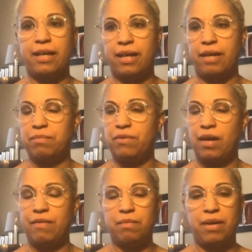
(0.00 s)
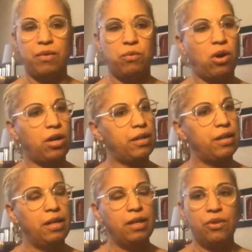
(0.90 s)
I walk
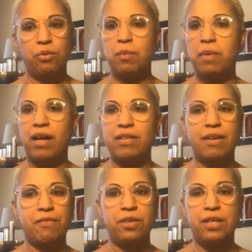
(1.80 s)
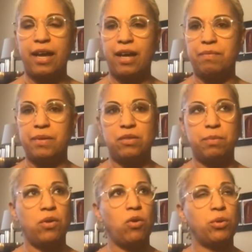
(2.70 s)
3 miles every day. It's
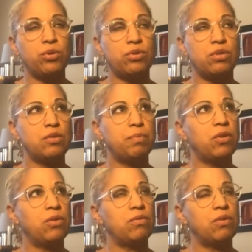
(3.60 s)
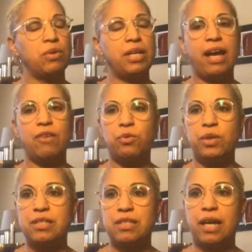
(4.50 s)
been 3.5
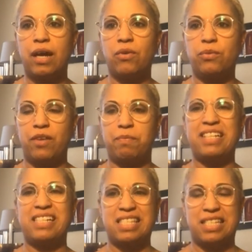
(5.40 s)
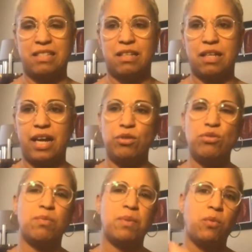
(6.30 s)
weeks now where I've been consistent. I used
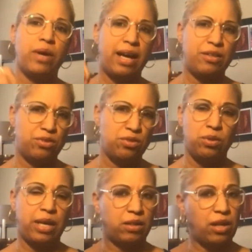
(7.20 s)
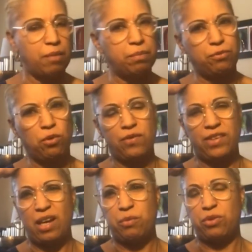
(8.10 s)
to do that a lot before, and
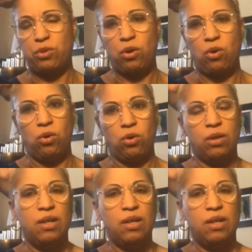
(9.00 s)
then I went through a whole